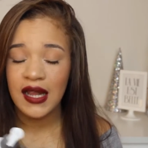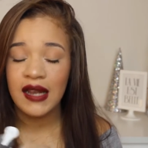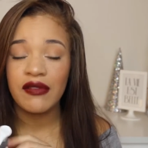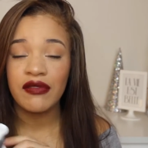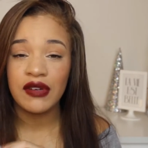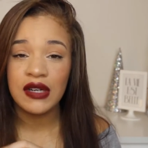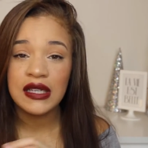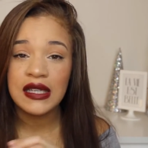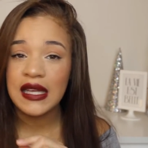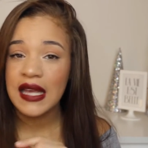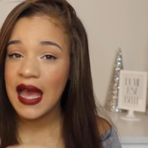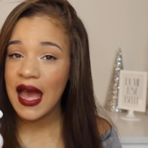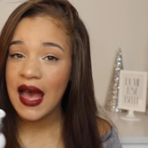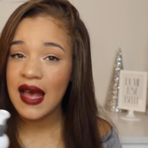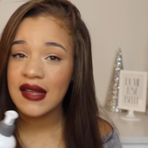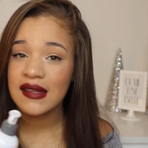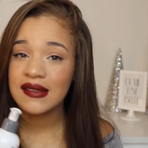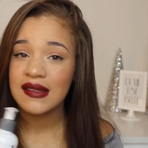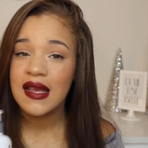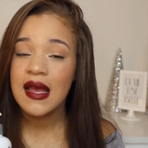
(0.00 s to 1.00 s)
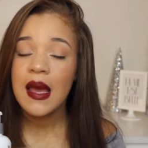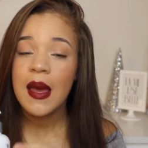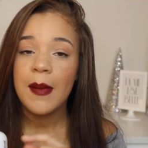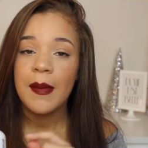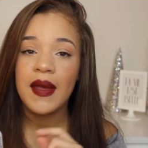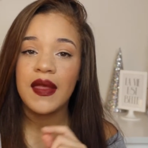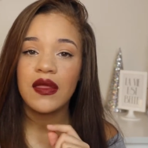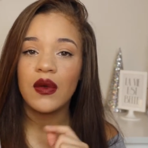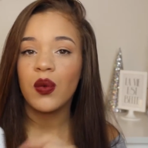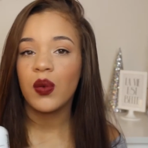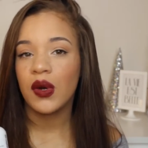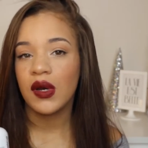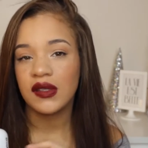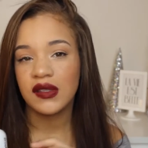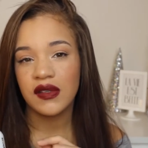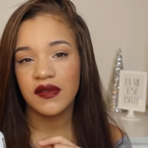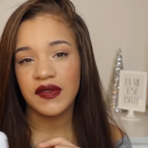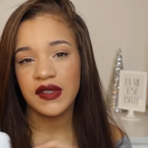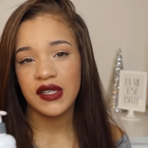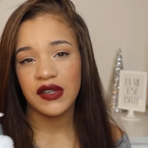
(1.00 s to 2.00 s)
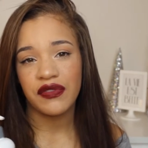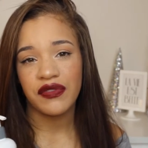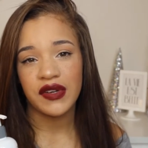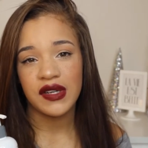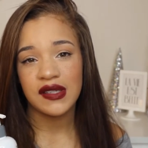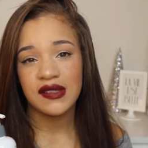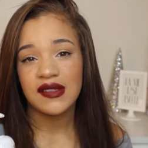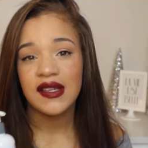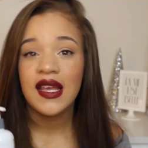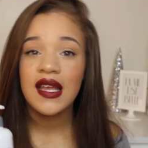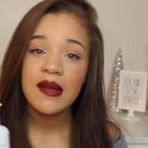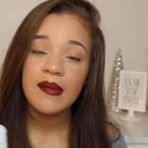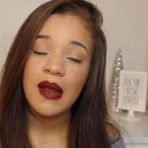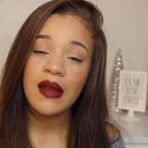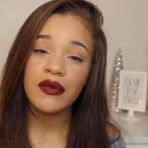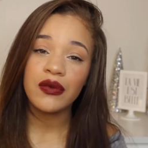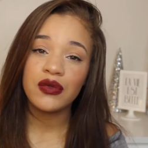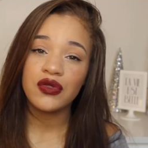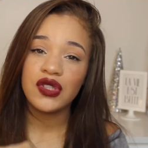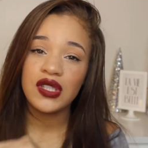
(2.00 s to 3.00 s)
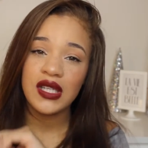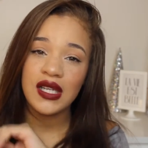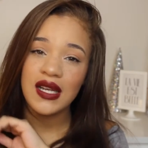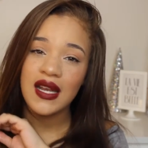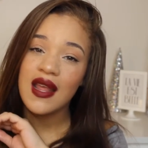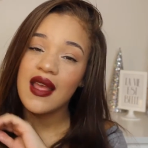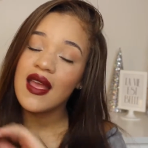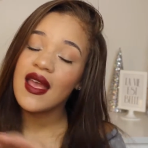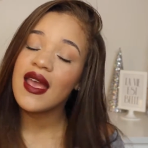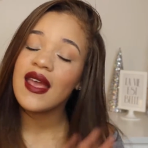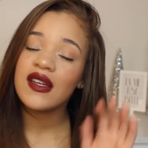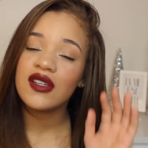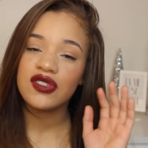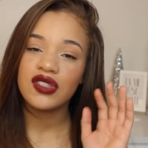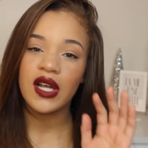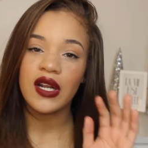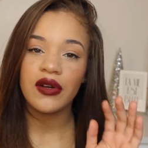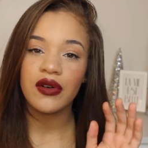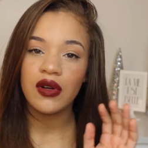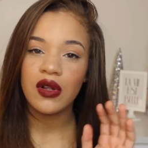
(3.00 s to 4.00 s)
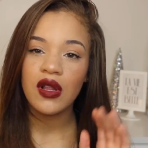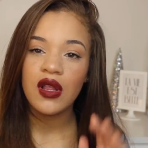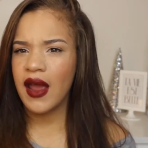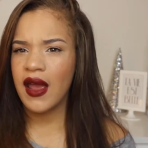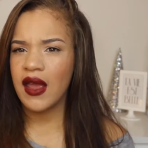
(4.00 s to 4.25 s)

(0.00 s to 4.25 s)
It really has made the world of a difference in my routine in general.